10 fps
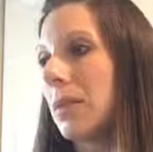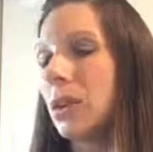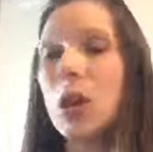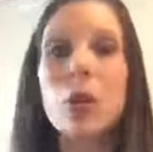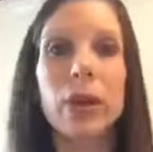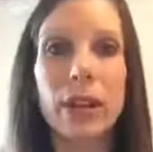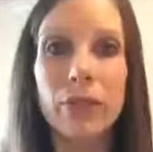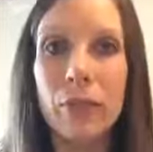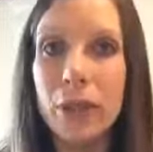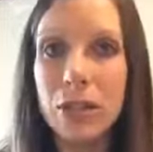lowering
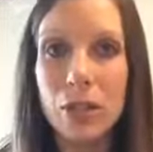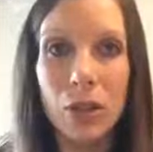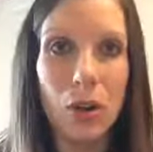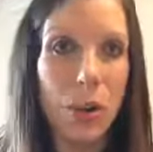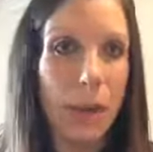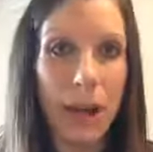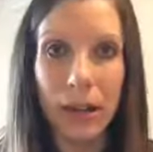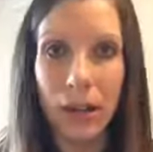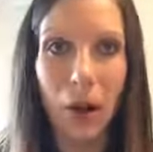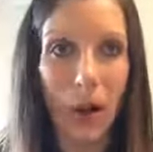inflammation in our
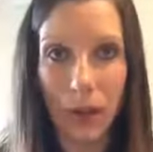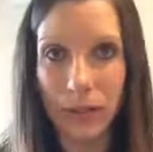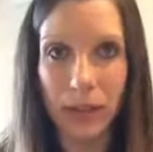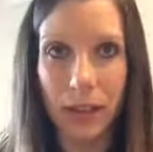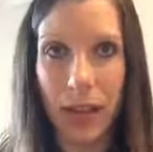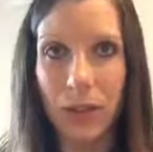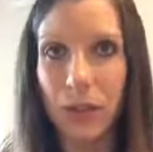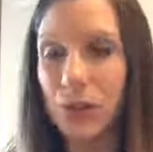body altogether.